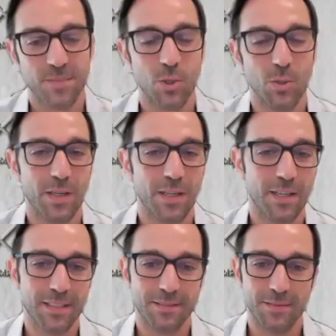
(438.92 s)
So
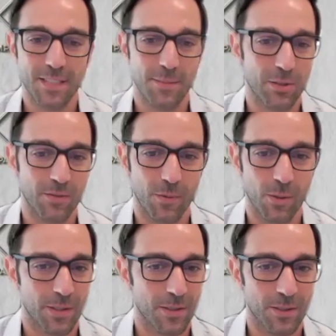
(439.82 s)
a typical
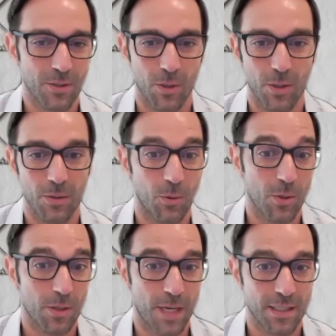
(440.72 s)
foreigner
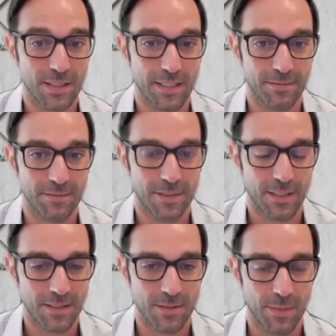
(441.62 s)
or a Moxie
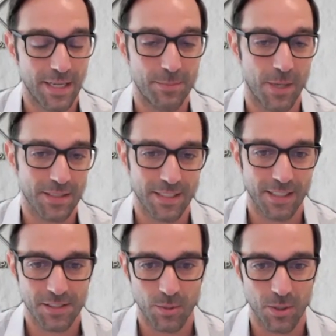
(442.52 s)
any Moxie
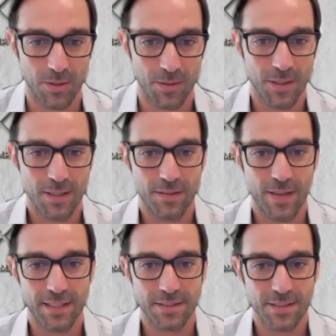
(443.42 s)
customer
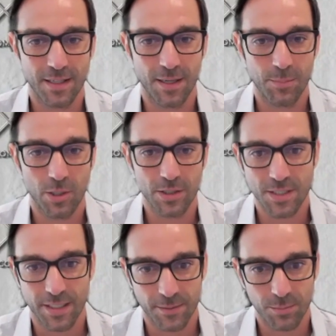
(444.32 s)
that's
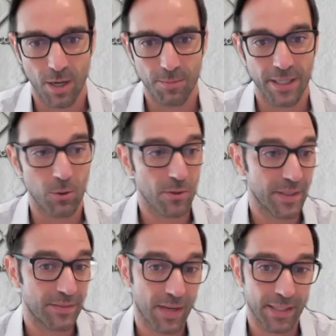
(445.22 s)
purchasing property or
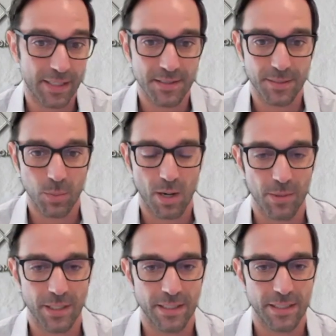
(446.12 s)
refinancing
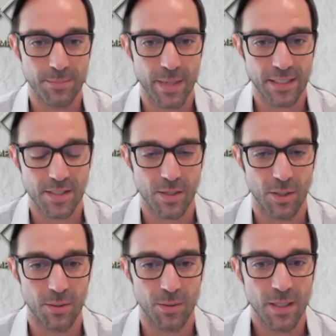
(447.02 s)
property in Mexico,